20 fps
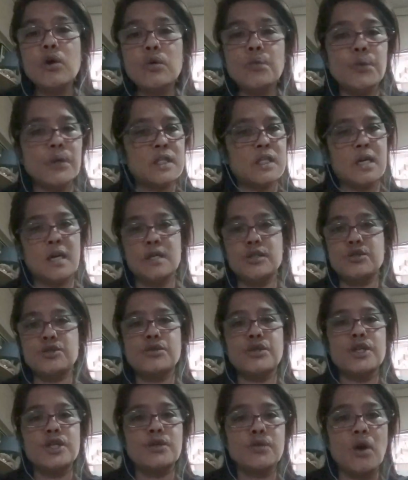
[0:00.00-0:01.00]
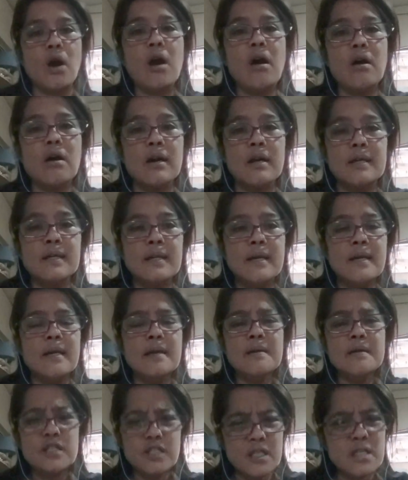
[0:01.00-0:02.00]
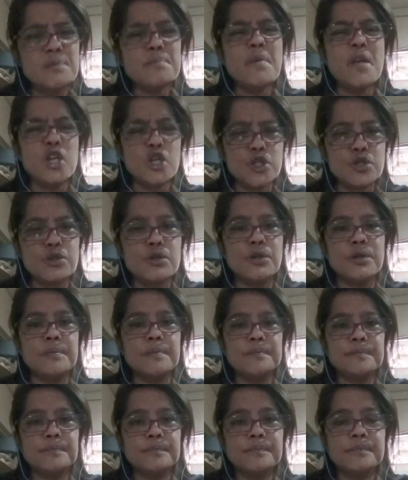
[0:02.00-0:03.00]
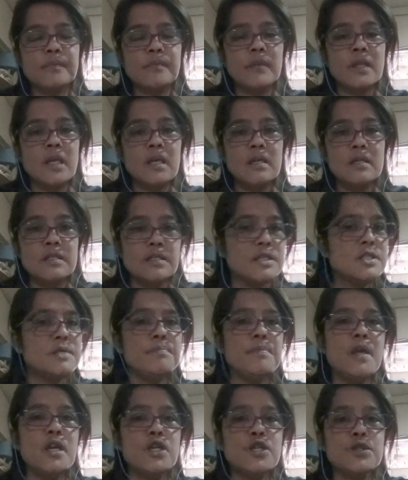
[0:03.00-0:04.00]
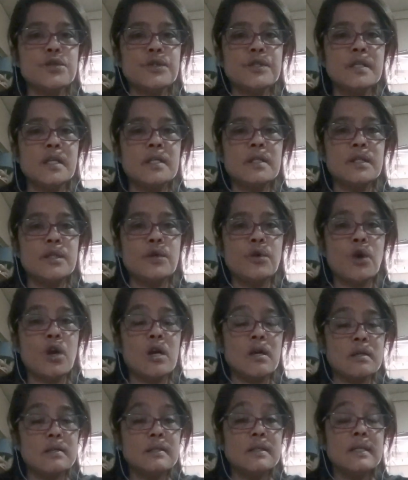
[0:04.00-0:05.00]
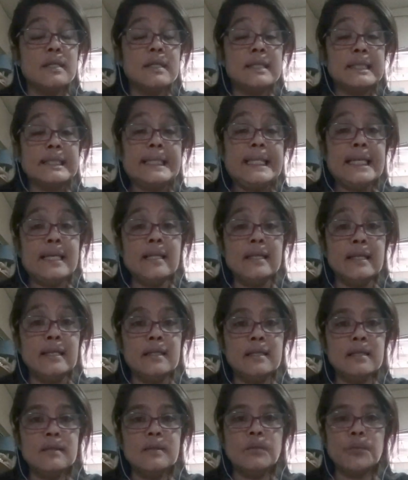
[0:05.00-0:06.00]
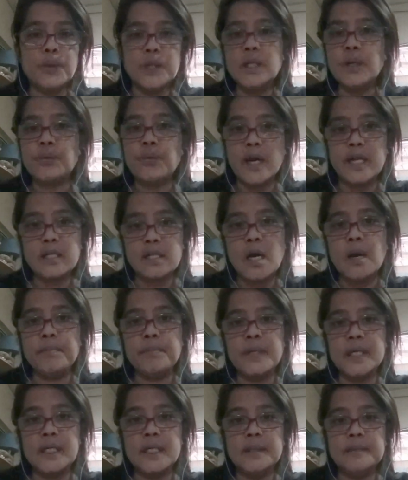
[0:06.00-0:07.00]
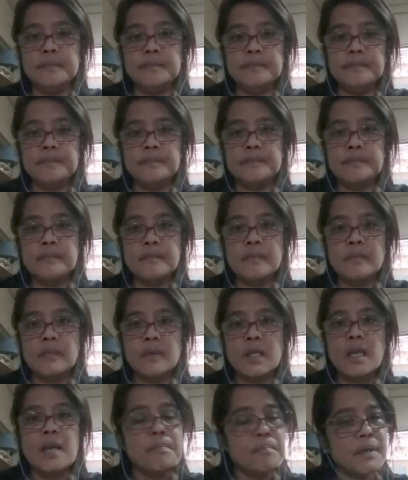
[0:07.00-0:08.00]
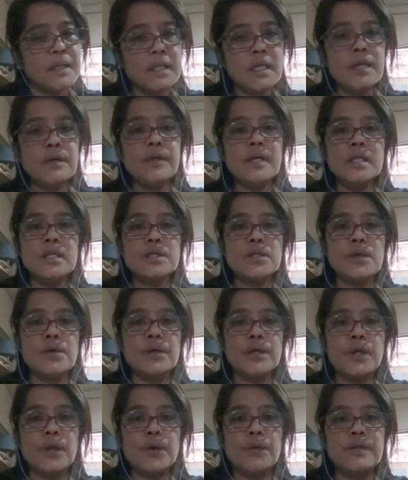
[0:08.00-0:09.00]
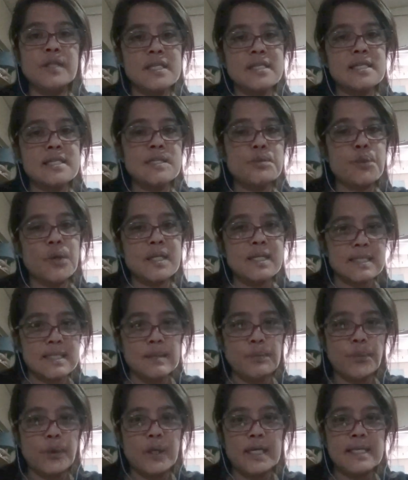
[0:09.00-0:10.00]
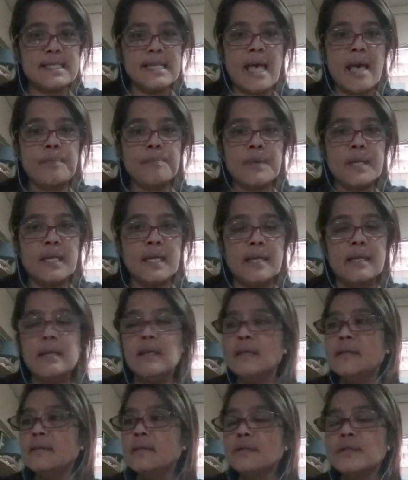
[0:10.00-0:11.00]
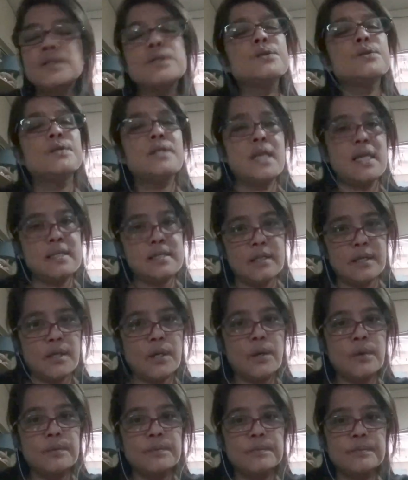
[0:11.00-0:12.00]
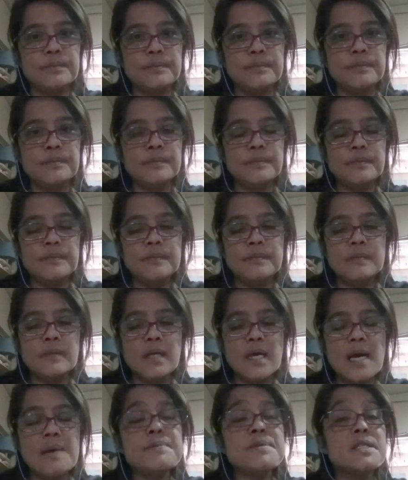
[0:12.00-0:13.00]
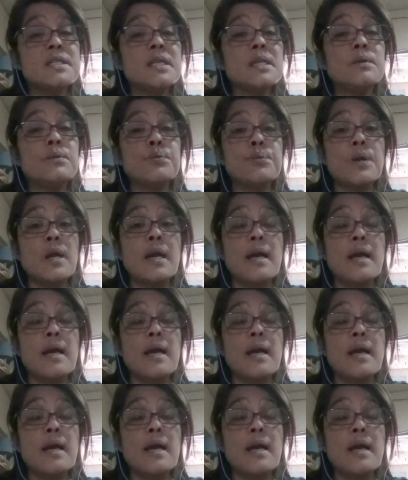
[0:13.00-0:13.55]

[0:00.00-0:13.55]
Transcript: what country you are, just make sure that you are dealing with the right company. But here in Tokyo, this is what is happening 2 days ago. I'm still